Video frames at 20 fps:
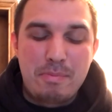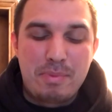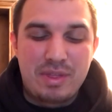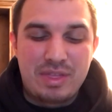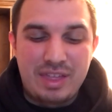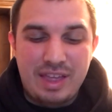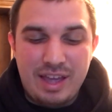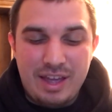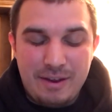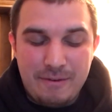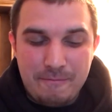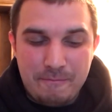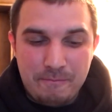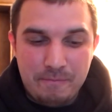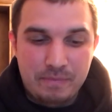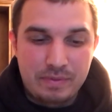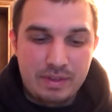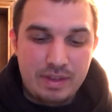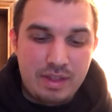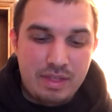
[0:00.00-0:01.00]
But then
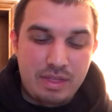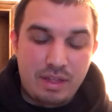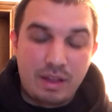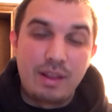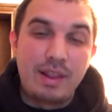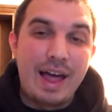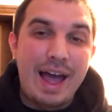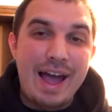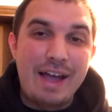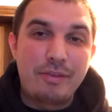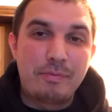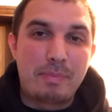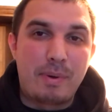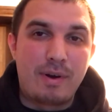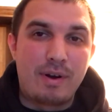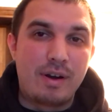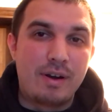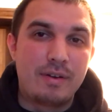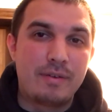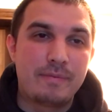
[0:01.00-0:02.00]
the last
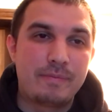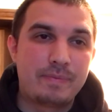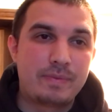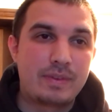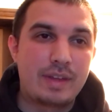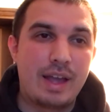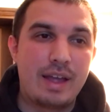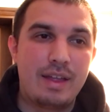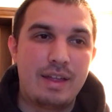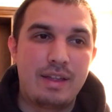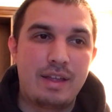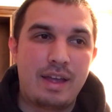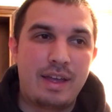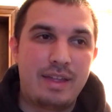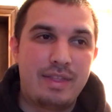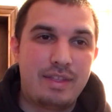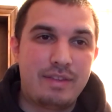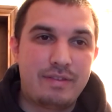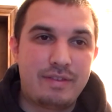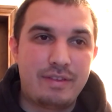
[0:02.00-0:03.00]
part,
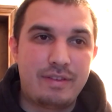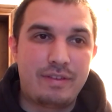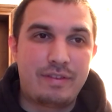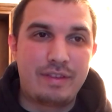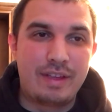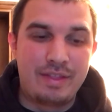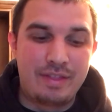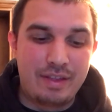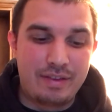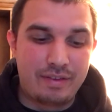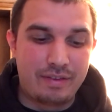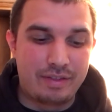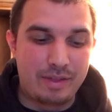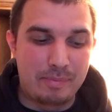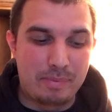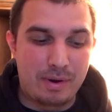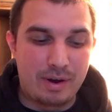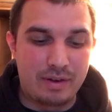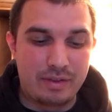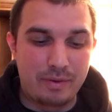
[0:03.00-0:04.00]
this is the
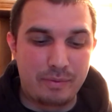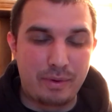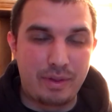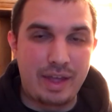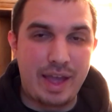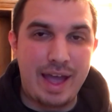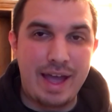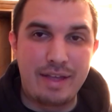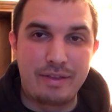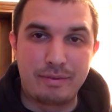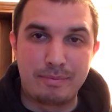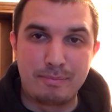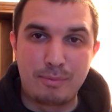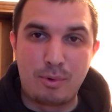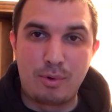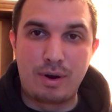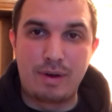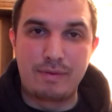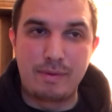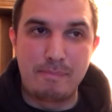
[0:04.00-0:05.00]
part that really has more